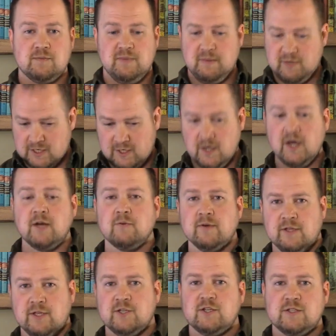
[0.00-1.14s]
maybe a
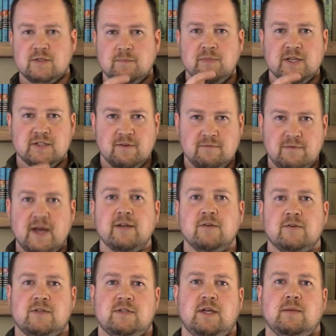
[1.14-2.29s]
non-religious, but it's a value
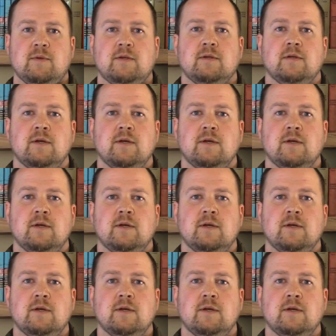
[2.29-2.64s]
statement.